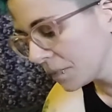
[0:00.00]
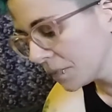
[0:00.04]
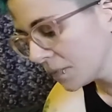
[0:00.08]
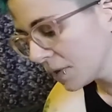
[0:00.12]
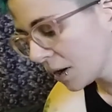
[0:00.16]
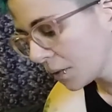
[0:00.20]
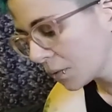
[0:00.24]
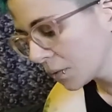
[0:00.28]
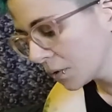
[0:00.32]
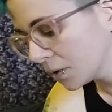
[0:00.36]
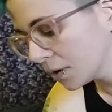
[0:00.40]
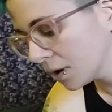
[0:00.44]

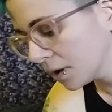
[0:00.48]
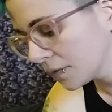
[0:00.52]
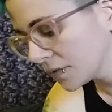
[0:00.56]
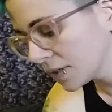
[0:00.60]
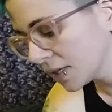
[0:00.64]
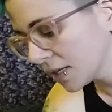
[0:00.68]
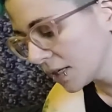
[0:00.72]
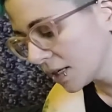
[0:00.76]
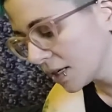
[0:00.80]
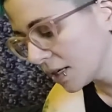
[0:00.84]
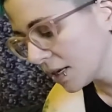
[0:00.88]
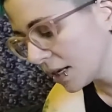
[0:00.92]
I would love to
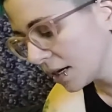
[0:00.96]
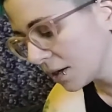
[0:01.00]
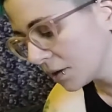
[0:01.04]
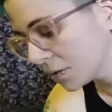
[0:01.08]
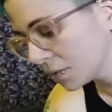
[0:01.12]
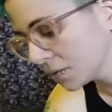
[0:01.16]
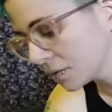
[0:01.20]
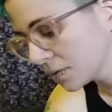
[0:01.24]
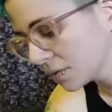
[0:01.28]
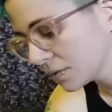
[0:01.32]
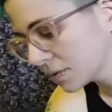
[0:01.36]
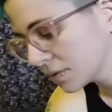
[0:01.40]
get it out.
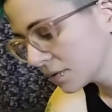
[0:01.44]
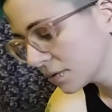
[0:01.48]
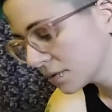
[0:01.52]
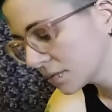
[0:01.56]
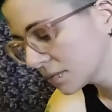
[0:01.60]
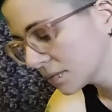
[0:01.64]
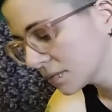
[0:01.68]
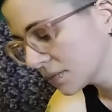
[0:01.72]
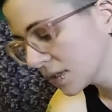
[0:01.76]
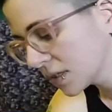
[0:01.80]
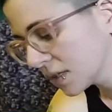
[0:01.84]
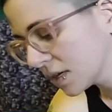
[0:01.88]

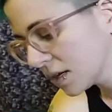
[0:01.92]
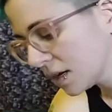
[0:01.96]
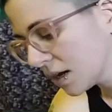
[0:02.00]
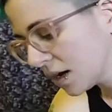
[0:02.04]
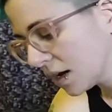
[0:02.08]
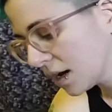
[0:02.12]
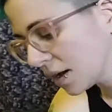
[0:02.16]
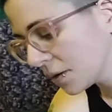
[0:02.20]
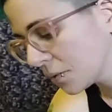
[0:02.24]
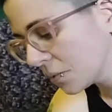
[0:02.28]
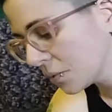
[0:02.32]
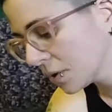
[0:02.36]

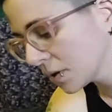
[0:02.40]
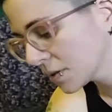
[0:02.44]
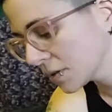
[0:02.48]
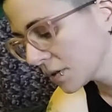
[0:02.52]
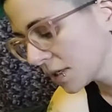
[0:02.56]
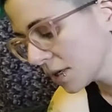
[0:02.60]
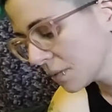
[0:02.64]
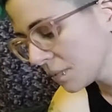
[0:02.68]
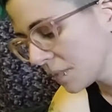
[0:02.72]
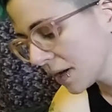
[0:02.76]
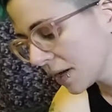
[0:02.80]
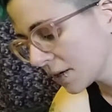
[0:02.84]
I want to
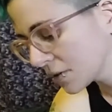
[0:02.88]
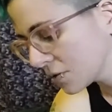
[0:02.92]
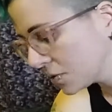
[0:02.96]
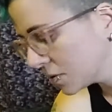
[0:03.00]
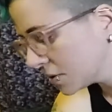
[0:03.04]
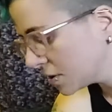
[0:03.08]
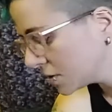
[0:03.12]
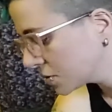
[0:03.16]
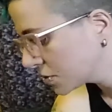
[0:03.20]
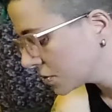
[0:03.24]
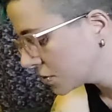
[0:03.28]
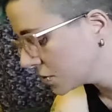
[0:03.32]
get back to
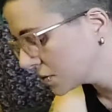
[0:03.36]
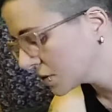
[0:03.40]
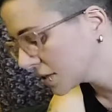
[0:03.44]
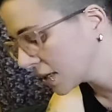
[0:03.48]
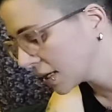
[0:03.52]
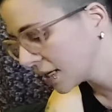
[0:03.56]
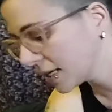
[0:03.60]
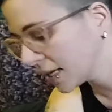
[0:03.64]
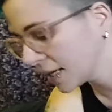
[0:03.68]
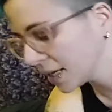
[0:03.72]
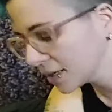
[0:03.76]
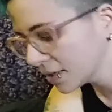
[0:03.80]
it as soon as I
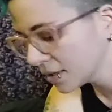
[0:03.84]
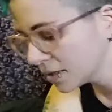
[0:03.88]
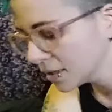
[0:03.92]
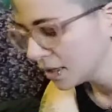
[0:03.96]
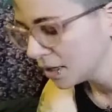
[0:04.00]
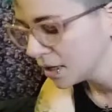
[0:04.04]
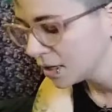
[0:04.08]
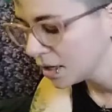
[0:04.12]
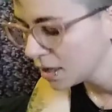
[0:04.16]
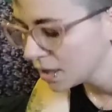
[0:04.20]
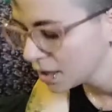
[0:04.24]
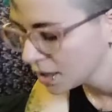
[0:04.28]
can.
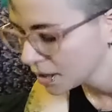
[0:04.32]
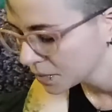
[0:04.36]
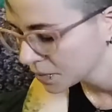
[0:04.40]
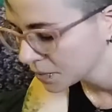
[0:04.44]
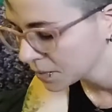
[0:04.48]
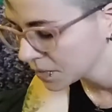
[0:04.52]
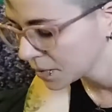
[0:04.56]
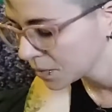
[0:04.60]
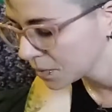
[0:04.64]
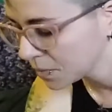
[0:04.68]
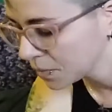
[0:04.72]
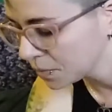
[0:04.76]

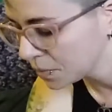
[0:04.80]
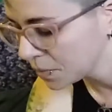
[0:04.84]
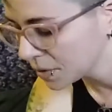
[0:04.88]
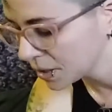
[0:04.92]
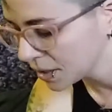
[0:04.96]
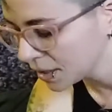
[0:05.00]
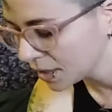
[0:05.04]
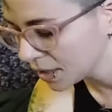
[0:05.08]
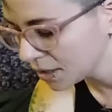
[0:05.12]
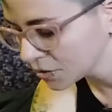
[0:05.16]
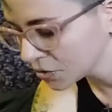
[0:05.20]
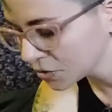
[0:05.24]
But
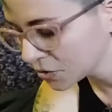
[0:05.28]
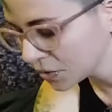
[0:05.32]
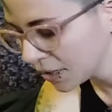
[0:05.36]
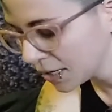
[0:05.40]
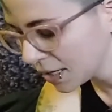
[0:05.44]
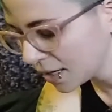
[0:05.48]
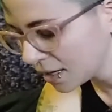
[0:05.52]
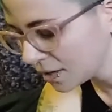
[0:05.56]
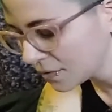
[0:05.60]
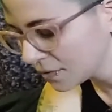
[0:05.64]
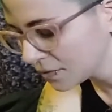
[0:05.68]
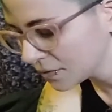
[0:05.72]
I also
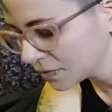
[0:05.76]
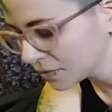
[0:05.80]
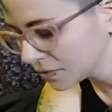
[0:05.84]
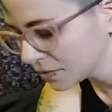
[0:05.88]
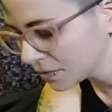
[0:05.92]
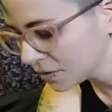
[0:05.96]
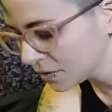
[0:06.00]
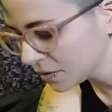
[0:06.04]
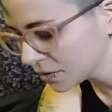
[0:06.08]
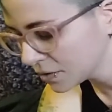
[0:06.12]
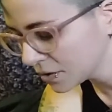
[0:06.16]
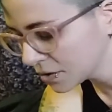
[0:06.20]
have
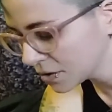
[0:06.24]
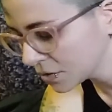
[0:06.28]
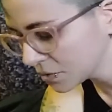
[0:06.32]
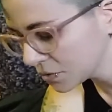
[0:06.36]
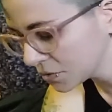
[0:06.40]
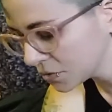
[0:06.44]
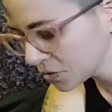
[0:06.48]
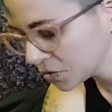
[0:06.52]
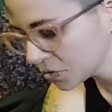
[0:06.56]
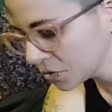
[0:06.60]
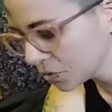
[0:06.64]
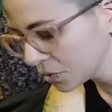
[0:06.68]
all these other
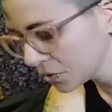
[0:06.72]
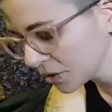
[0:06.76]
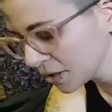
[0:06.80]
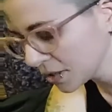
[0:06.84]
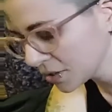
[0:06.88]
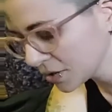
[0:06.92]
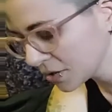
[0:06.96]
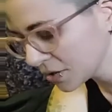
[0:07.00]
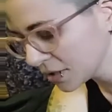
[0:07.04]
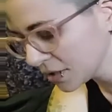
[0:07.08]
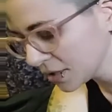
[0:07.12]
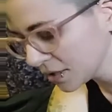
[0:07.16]

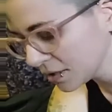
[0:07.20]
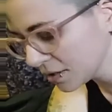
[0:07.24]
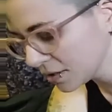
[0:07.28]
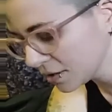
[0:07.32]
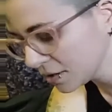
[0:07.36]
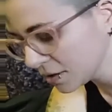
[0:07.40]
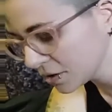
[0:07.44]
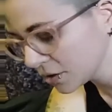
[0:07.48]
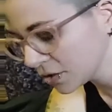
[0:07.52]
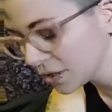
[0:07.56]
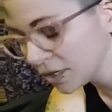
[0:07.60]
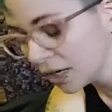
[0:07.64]
stories that
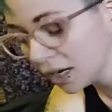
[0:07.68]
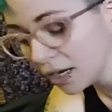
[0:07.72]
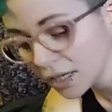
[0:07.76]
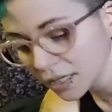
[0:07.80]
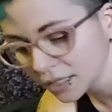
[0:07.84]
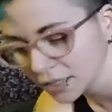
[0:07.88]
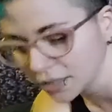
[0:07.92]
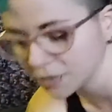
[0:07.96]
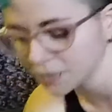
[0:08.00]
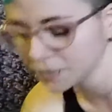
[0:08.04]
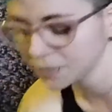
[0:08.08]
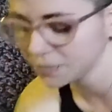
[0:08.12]
are
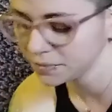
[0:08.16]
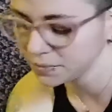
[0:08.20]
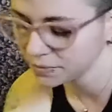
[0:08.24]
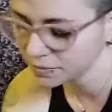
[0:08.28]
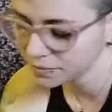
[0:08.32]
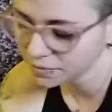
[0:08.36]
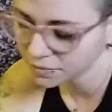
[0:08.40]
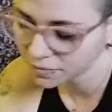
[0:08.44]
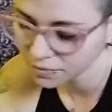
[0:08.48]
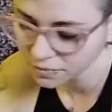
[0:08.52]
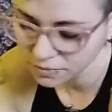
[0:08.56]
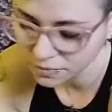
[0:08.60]
done,
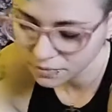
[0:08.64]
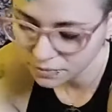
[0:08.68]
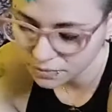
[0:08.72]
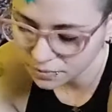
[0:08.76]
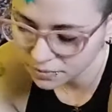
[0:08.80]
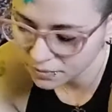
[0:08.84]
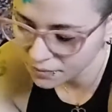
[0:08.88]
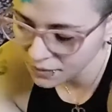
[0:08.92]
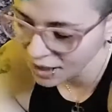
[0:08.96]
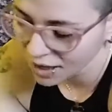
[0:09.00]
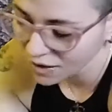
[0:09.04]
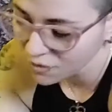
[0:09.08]

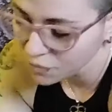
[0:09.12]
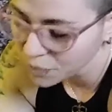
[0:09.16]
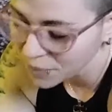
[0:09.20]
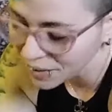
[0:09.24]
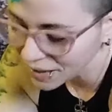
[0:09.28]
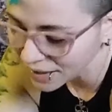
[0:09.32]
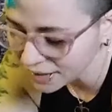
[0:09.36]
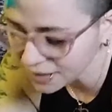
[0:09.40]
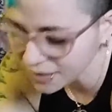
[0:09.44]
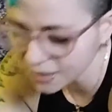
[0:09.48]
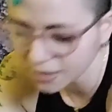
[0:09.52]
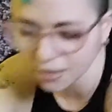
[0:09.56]
have
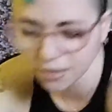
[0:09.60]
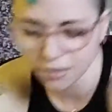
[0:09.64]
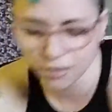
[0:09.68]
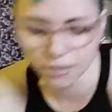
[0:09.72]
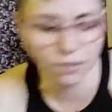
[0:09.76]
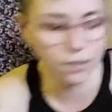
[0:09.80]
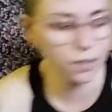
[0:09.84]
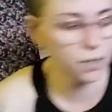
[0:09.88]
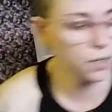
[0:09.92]
been done,